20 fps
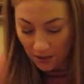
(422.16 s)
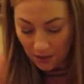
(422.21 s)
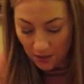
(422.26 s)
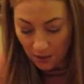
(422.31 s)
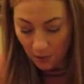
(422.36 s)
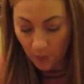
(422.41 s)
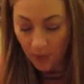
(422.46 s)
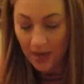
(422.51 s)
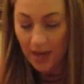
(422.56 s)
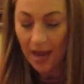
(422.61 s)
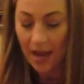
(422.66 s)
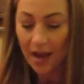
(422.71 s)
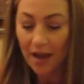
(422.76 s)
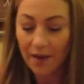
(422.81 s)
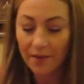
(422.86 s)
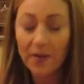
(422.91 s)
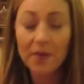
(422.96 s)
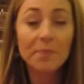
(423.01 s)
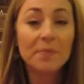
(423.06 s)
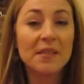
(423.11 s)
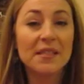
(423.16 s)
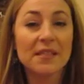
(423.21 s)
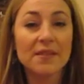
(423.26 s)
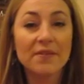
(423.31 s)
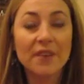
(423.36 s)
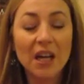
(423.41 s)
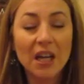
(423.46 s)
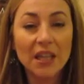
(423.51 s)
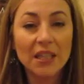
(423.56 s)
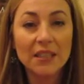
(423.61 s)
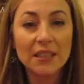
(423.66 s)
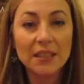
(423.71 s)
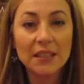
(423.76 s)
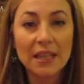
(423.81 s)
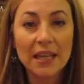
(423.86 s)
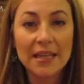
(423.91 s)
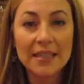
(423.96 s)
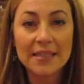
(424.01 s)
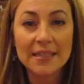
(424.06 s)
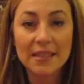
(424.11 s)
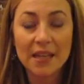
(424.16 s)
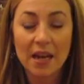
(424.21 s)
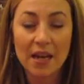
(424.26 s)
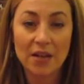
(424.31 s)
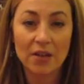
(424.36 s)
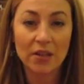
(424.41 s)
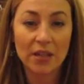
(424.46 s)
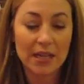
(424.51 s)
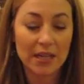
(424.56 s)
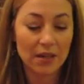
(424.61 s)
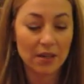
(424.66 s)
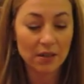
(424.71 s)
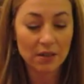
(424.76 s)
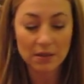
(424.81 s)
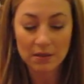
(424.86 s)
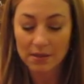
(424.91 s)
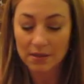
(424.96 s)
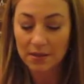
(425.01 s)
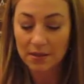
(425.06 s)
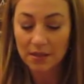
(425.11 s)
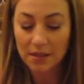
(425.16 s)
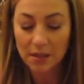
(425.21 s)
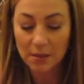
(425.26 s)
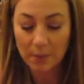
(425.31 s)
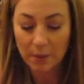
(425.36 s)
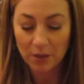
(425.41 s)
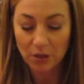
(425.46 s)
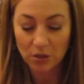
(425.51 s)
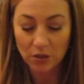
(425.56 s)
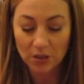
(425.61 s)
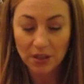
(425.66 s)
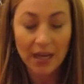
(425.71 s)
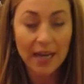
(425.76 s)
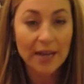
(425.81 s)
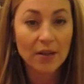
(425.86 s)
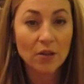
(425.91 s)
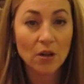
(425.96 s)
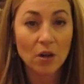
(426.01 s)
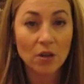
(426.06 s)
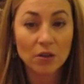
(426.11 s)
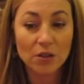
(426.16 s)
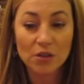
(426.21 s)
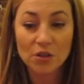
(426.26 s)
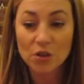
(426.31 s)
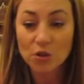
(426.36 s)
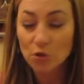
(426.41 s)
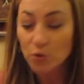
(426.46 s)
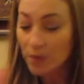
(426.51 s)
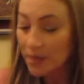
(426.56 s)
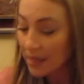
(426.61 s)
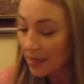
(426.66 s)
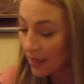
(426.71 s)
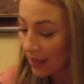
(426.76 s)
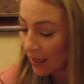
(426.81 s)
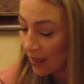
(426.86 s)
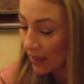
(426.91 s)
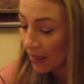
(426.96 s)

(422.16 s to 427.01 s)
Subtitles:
that we have a piece of unglazed tile here. This is a special tile called a streak